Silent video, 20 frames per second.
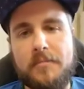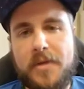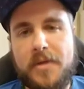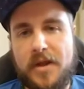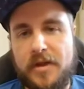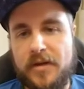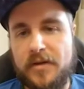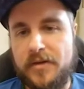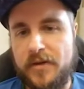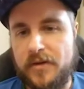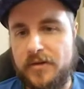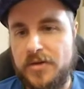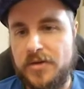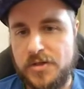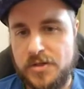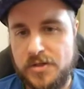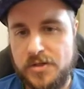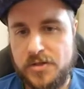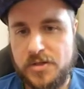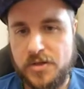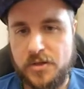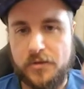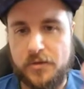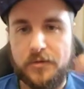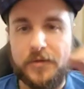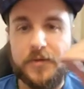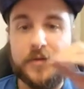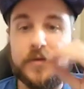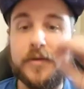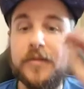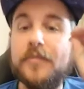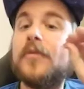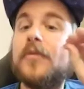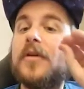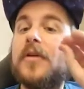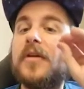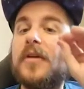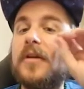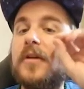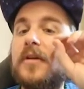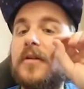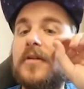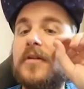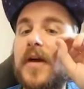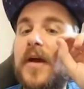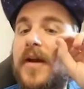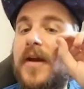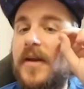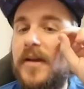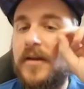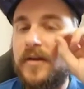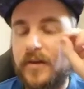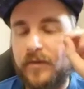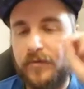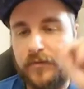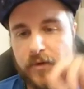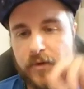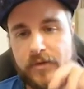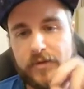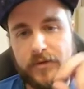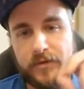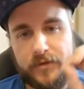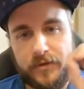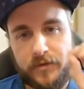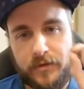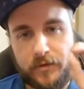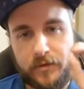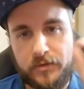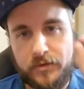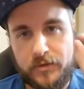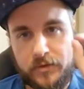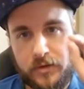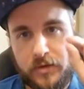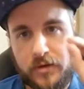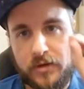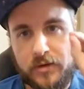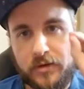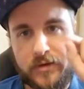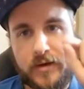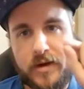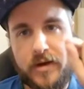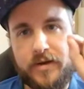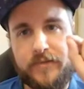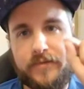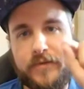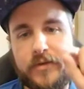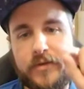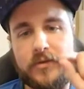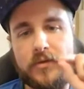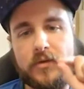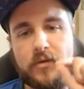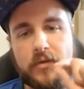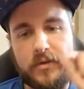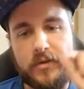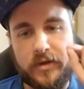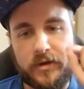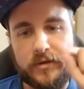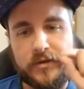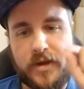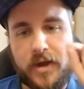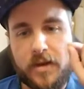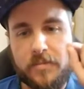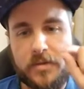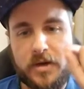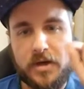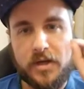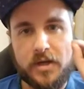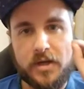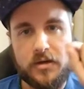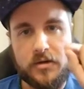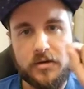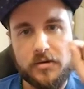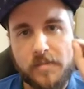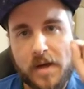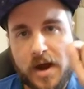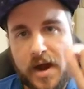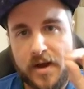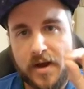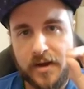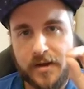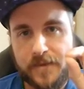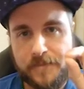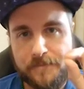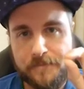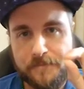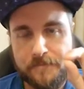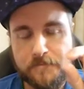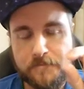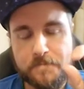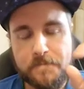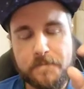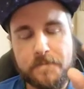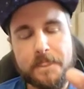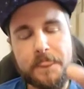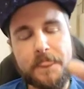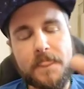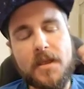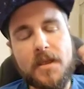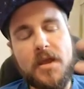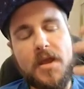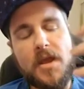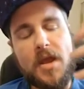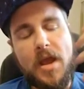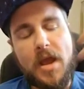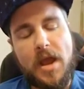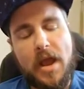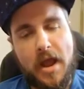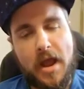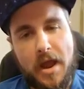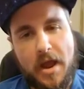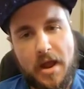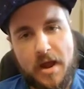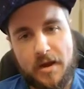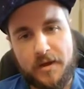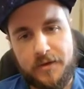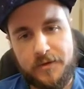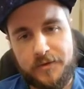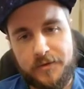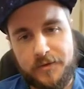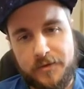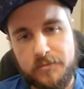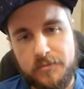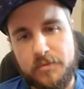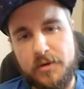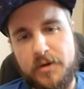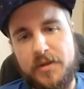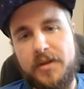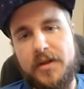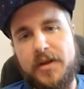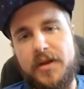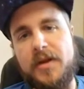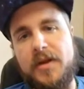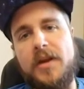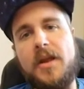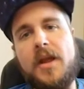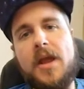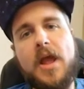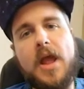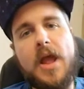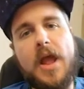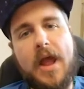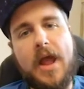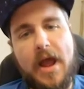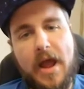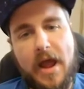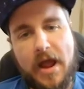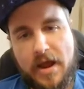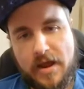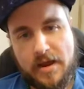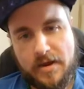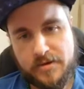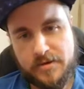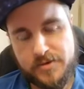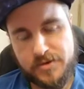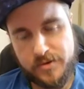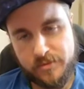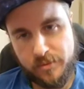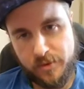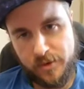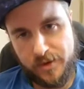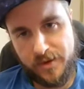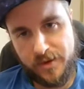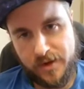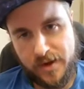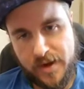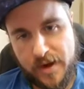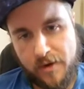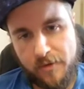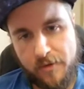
Pay attention to those different little tiny differences, those little tiny physical things happening in your body as you're breathing in, as you're breathing out.